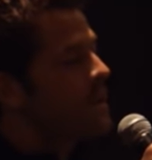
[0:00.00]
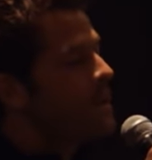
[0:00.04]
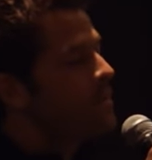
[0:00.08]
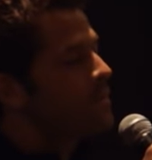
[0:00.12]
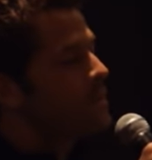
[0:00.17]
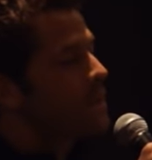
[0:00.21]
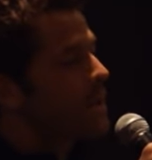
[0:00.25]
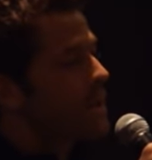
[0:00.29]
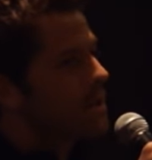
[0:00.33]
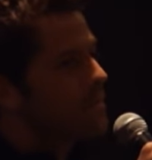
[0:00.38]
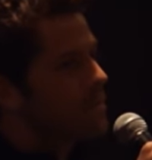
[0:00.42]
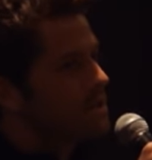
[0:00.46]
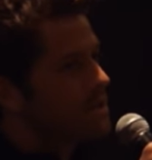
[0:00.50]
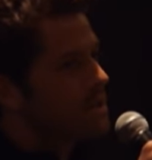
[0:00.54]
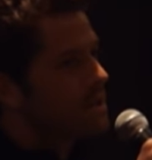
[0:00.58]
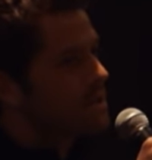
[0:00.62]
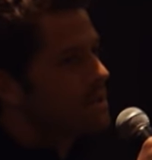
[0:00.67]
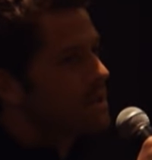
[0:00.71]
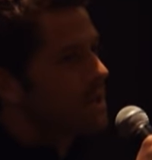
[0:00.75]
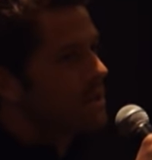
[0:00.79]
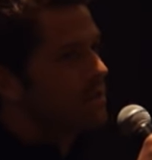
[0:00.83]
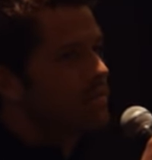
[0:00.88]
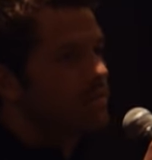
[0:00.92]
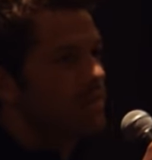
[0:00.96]
nip tuck was the
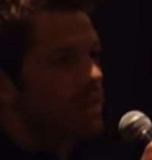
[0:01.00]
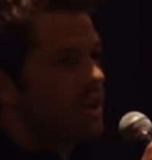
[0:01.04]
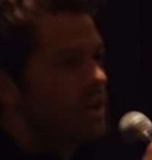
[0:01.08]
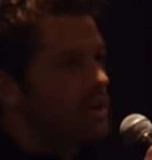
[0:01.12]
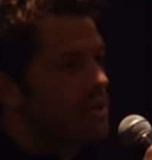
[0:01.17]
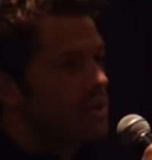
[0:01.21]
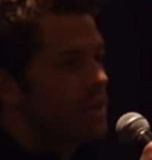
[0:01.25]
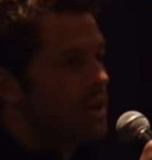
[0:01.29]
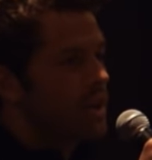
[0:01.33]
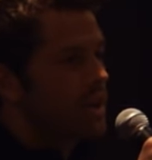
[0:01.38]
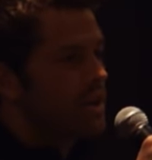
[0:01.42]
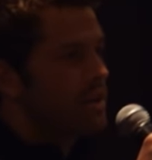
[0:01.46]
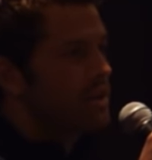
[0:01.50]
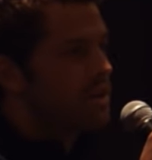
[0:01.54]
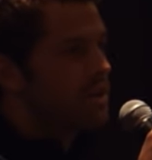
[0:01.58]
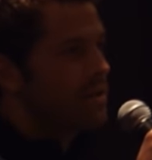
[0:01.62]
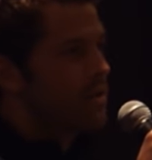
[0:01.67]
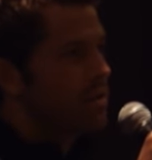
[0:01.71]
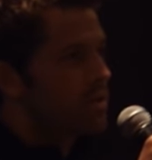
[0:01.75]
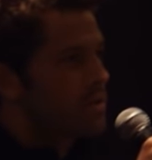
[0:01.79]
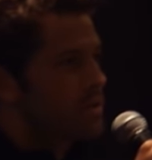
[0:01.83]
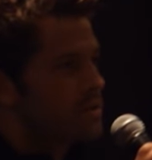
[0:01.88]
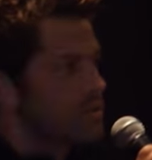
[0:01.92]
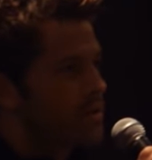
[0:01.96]
self-felatiating
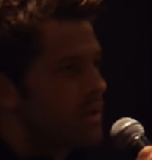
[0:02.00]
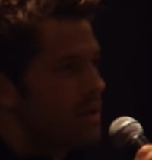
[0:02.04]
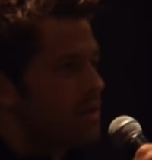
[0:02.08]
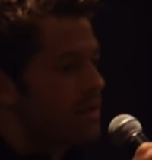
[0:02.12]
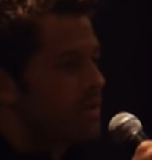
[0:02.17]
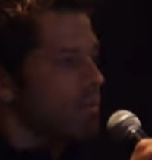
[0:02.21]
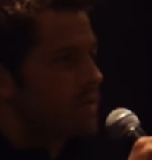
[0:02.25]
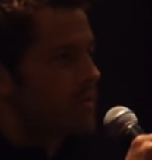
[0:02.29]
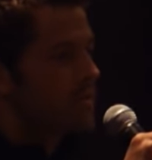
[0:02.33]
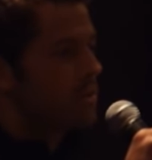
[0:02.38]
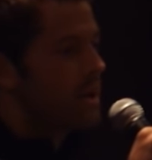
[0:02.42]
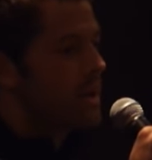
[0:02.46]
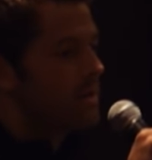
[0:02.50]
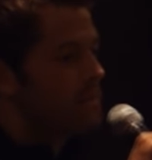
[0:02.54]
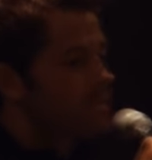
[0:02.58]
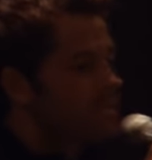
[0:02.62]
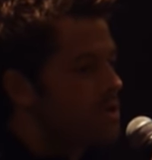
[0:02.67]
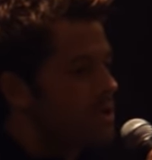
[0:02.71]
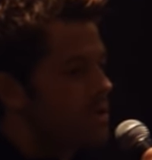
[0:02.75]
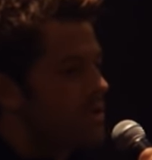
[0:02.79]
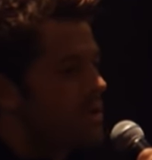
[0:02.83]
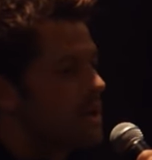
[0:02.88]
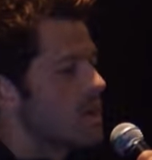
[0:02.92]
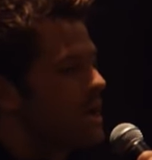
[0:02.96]
yoga instructor
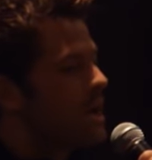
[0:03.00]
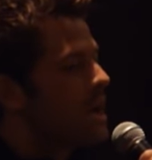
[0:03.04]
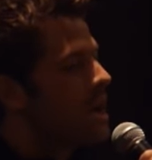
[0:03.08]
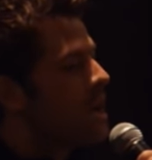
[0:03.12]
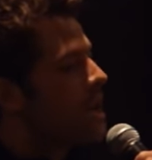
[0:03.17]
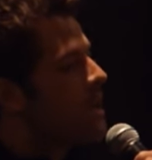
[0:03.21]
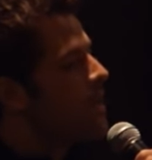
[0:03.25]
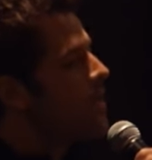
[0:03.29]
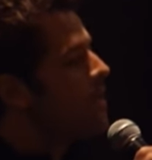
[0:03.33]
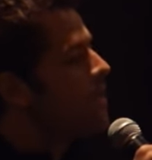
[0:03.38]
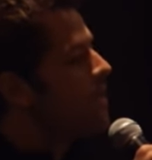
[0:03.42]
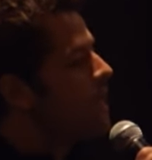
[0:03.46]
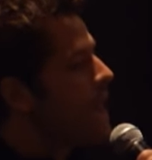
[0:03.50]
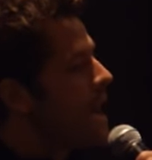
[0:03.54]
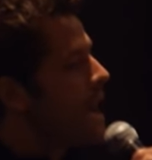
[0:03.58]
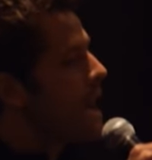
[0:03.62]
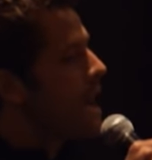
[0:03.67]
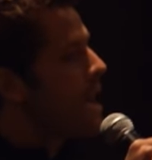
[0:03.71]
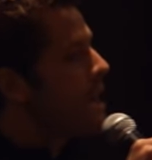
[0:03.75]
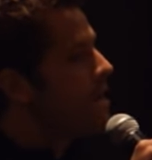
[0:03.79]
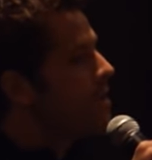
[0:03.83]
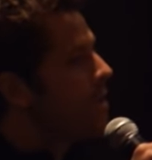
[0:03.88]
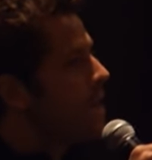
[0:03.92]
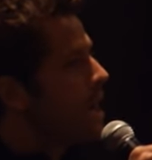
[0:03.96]

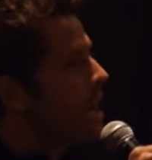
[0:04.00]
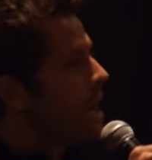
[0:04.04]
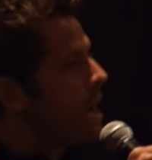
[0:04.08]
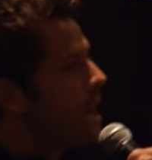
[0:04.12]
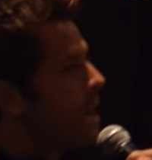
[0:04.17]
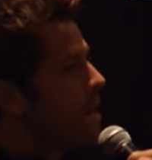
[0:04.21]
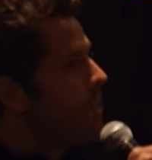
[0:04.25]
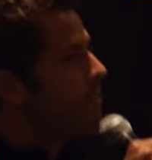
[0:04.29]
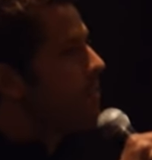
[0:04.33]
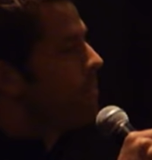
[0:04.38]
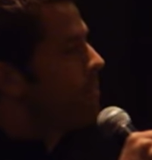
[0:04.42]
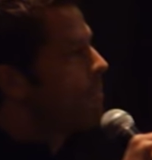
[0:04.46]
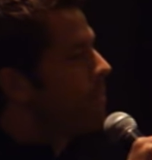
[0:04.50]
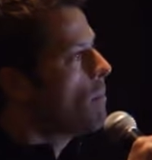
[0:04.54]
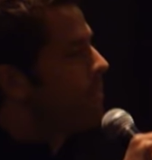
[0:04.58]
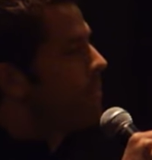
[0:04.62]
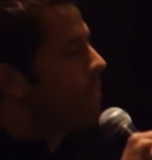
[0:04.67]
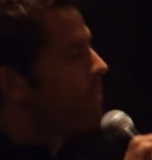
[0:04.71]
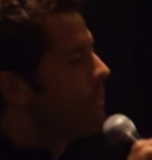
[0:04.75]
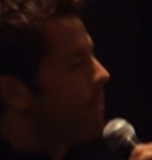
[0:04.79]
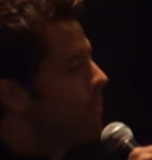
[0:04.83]
That, um,